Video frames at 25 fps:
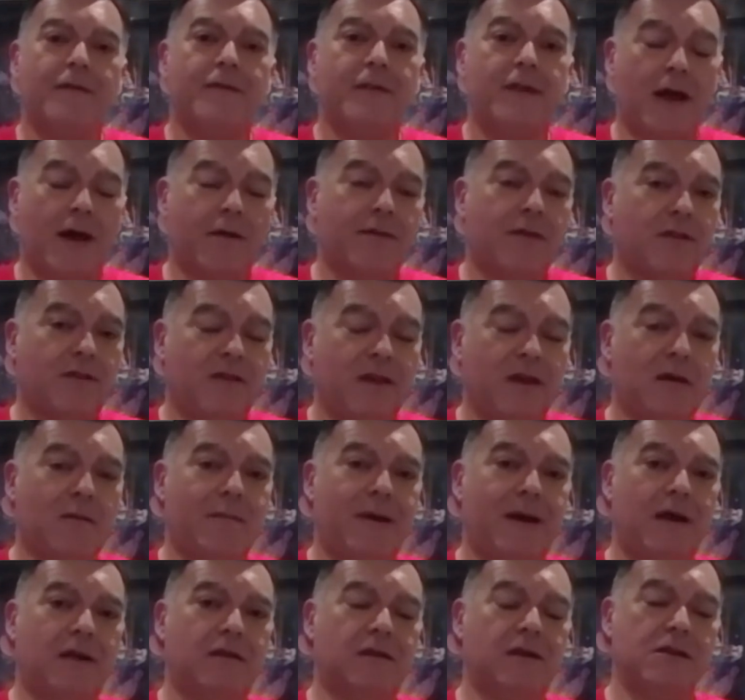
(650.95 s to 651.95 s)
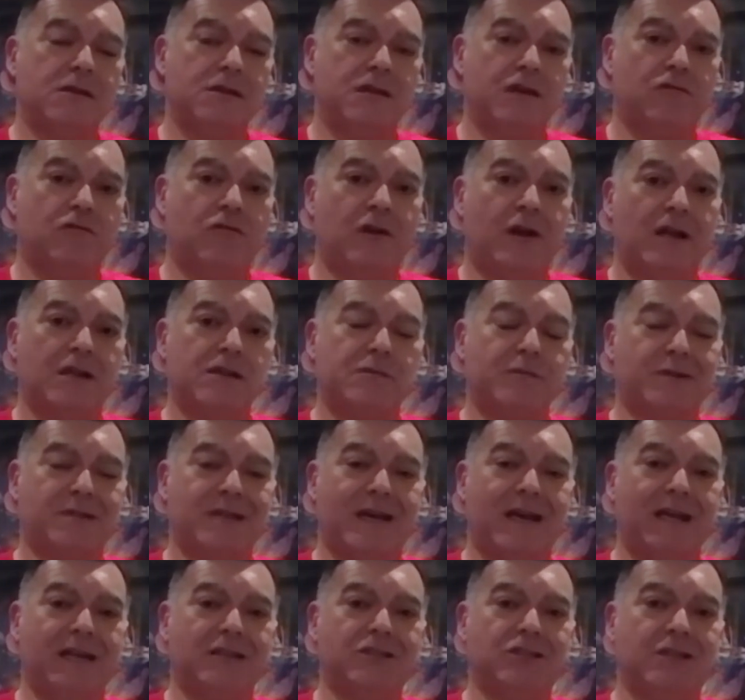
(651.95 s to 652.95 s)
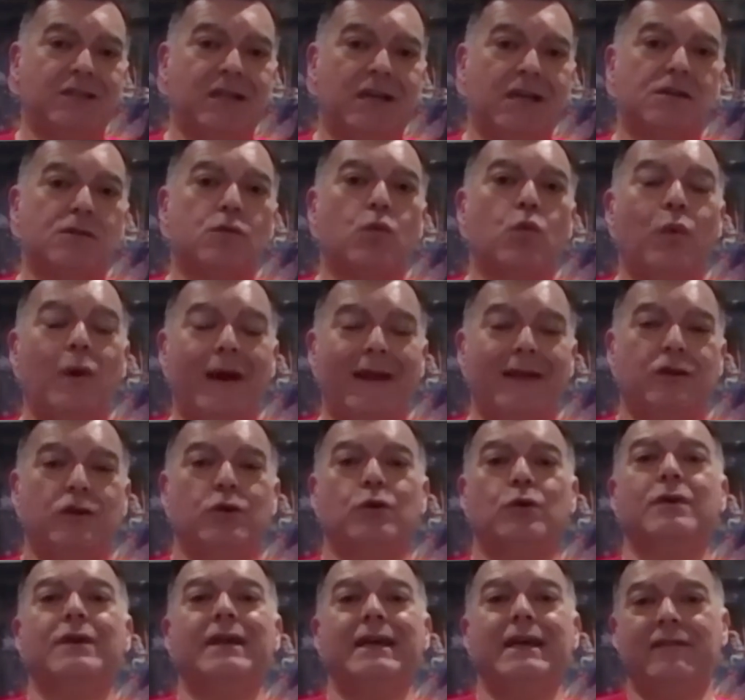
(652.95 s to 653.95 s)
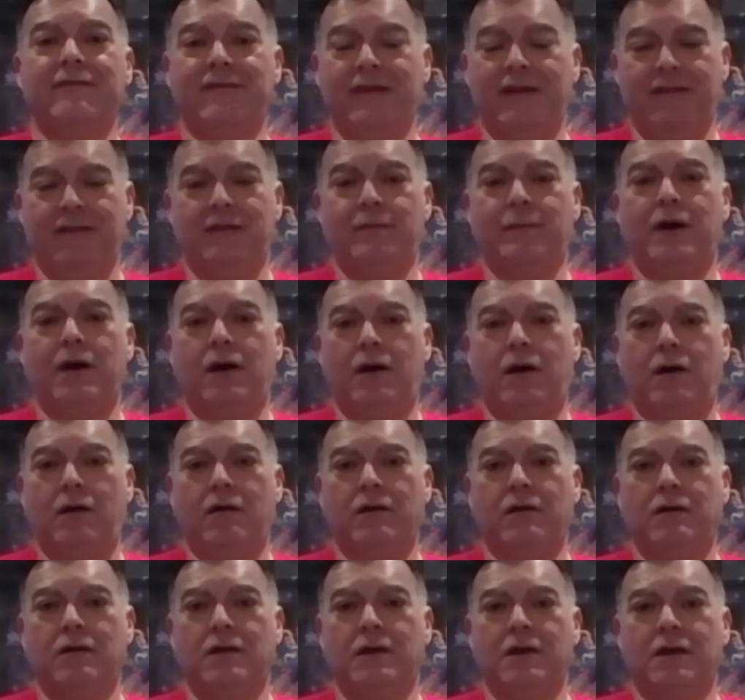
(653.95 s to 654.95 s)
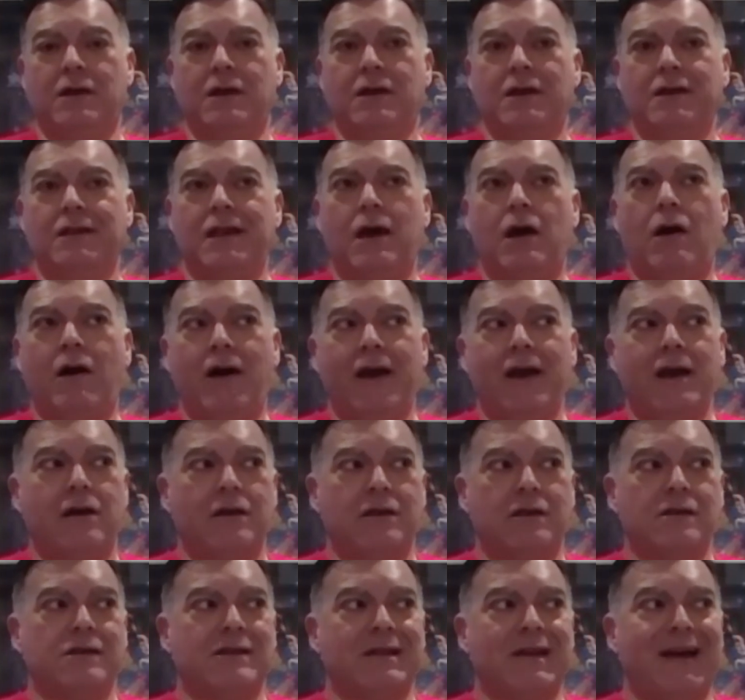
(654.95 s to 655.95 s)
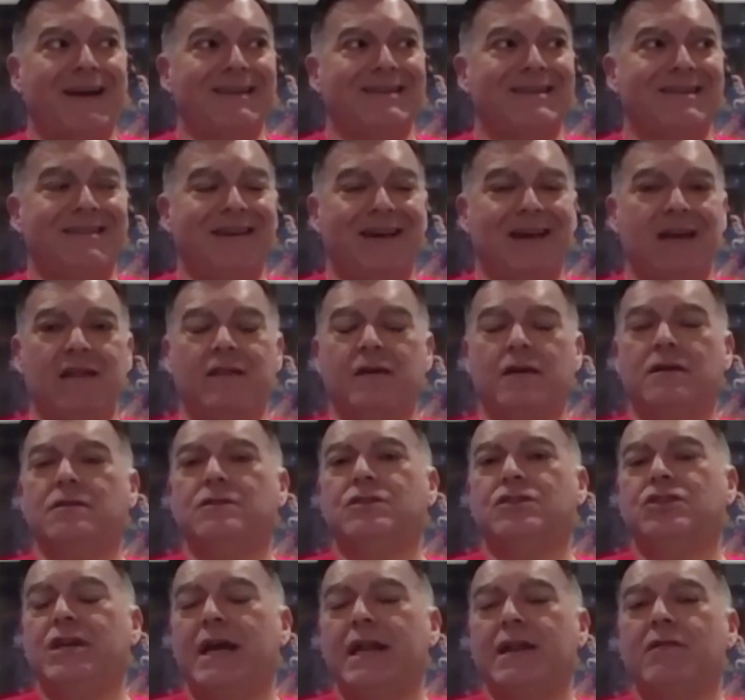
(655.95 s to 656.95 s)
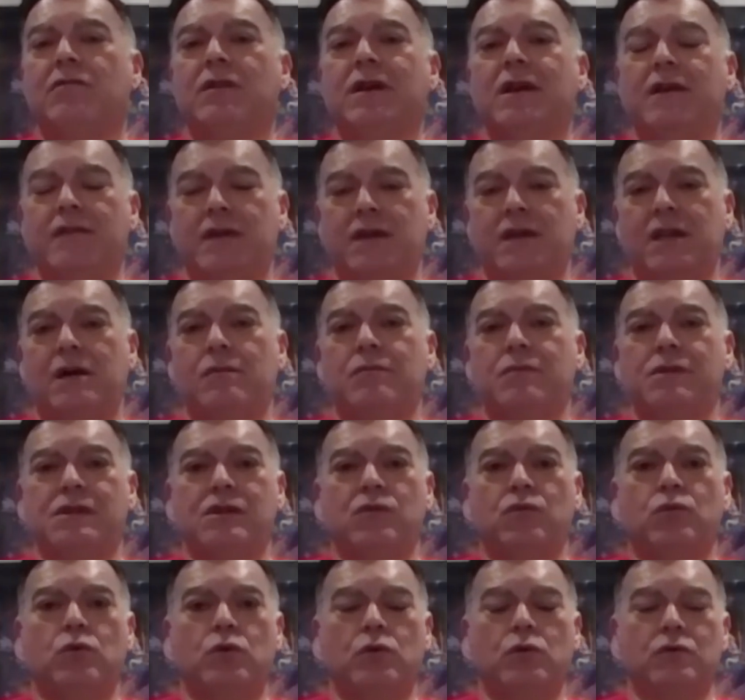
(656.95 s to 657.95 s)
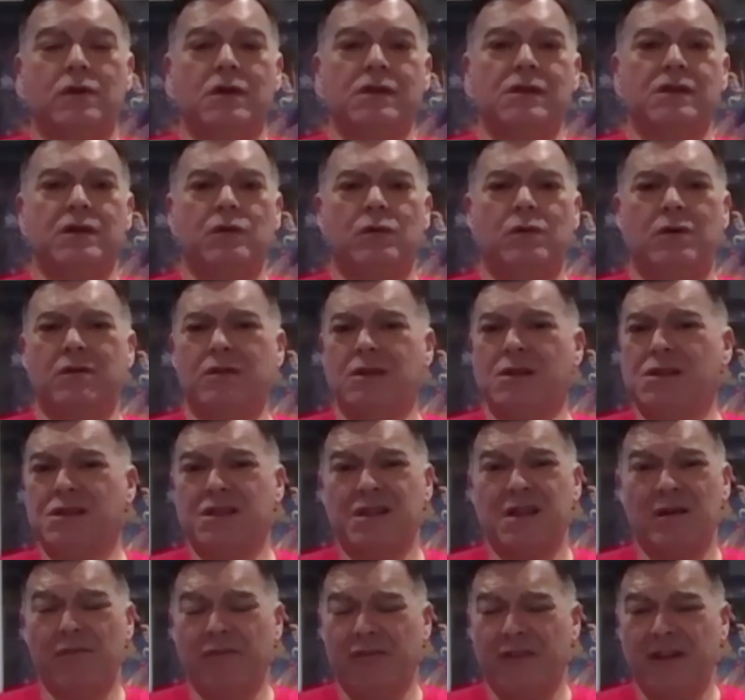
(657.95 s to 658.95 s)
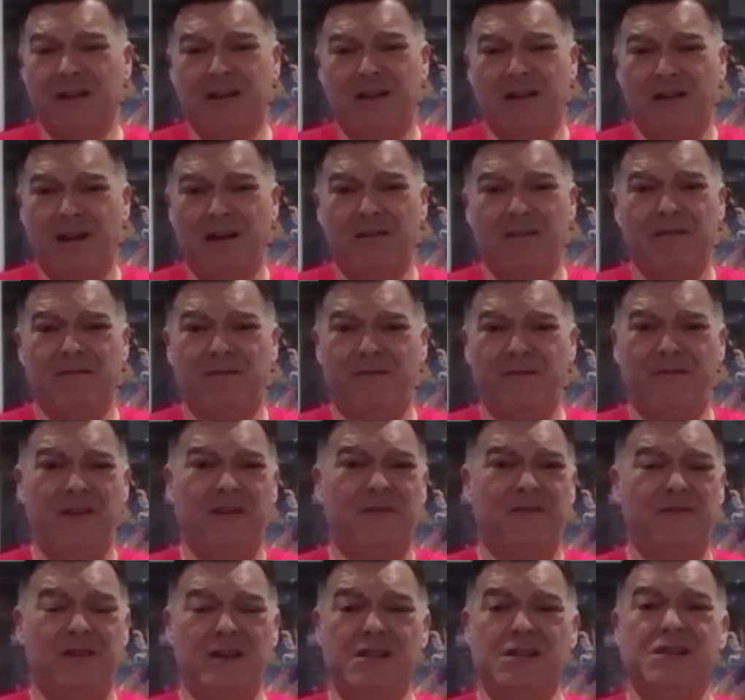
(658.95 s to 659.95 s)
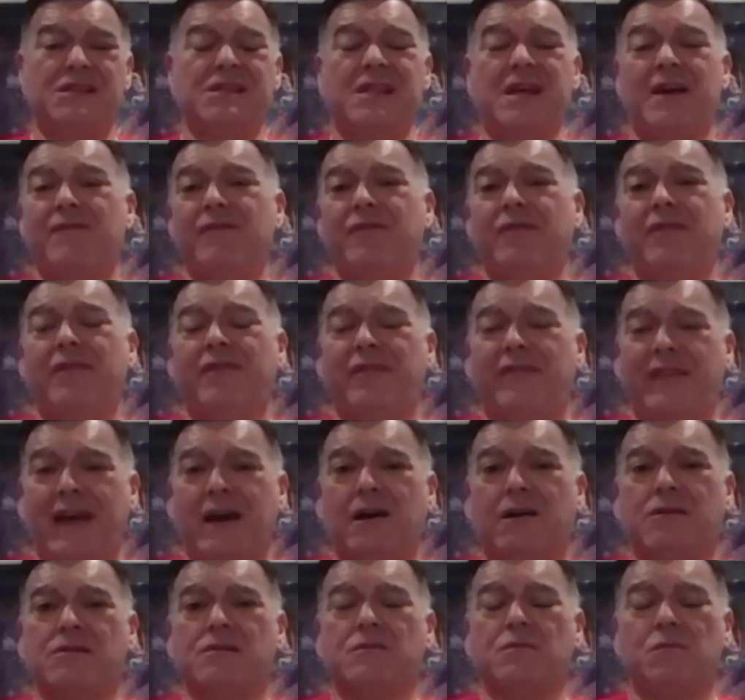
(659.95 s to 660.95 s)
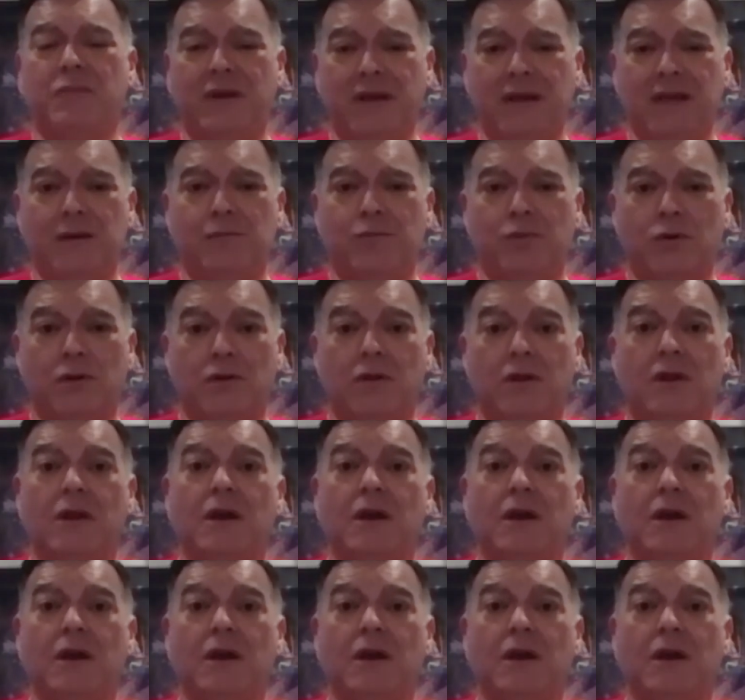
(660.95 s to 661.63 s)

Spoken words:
The other thing about Disney transportation is when you're leaving the park. Now, I heard a stat today that generally the numbers in Walt Disney World is something like 57,000 people